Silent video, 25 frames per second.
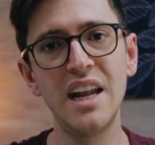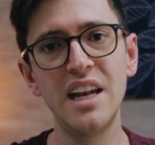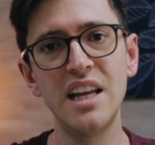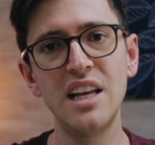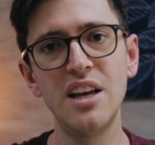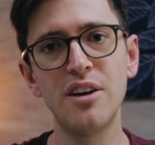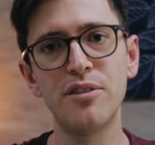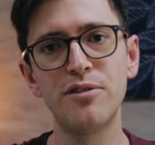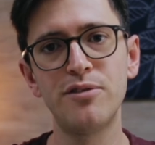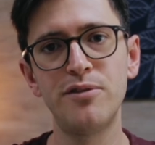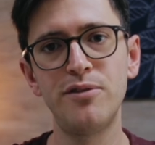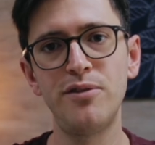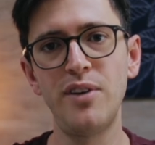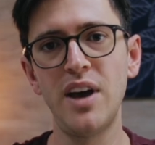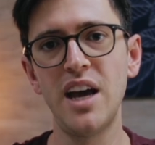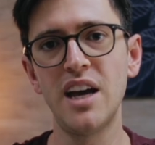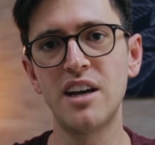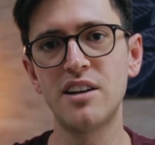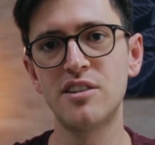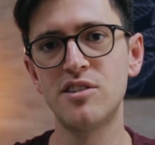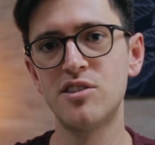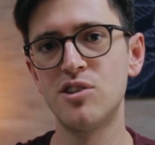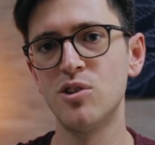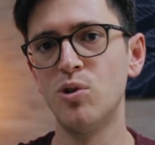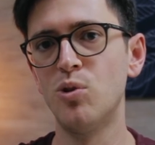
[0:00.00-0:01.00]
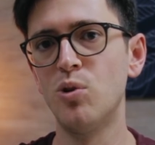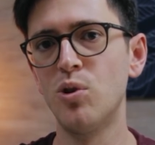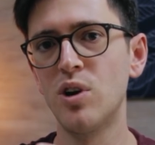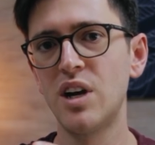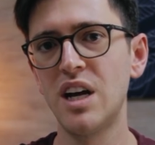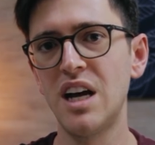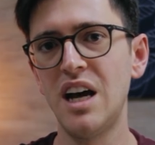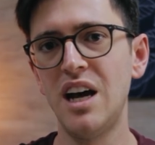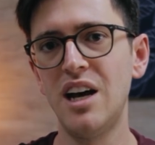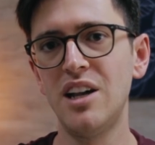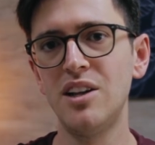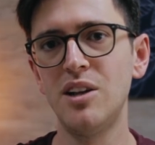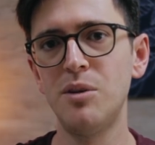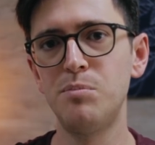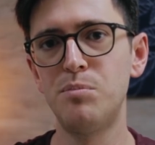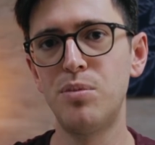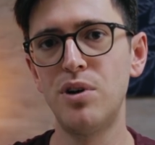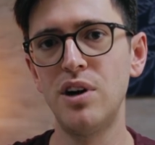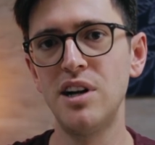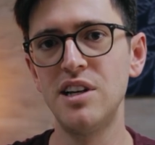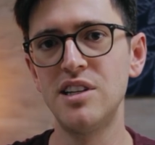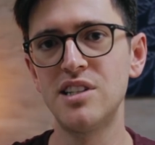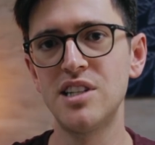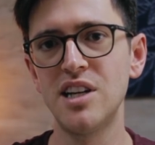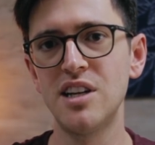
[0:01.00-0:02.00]
any effects or color
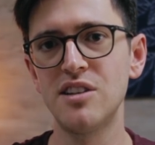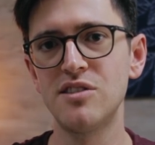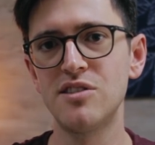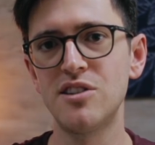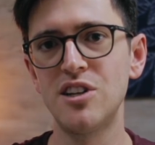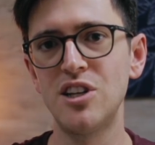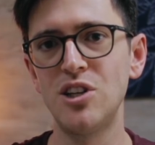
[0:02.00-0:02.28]
presets